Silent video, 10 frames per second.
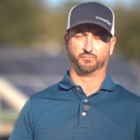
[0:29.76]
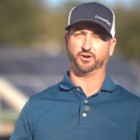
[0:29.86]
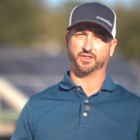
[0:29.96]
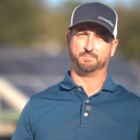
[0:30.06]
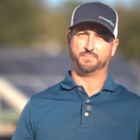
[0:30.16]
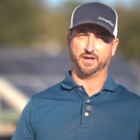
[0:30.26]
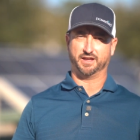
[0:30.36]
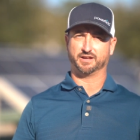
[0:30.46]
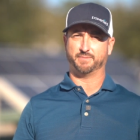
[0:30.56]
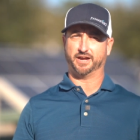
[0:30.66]
really the
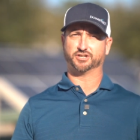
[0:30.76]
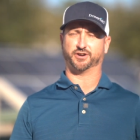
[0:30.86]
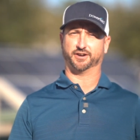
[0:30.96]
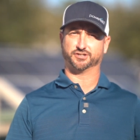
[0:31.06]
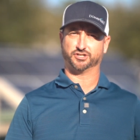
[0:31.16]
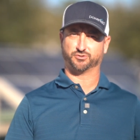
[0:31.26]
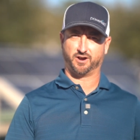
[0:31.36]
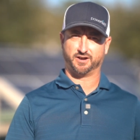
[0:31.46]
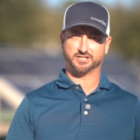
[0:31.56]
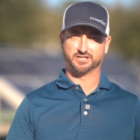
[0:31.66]
big major energy
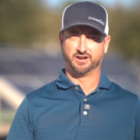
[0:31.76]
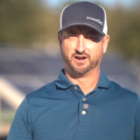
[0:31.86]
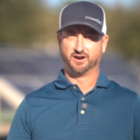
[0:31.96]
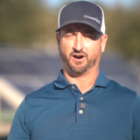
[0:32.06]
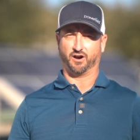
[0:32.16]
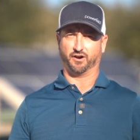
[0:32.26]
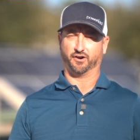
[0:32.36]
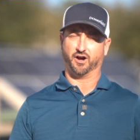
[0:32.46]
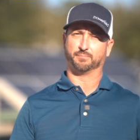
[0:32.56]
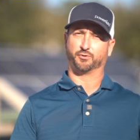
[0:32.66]
draws
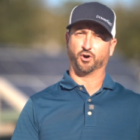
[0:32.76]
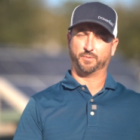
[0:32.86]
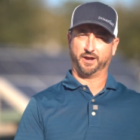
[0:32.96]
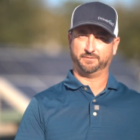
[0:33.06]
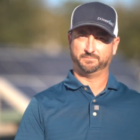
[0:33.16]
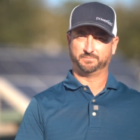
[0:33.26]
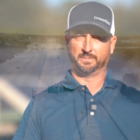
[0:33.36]
are on propane.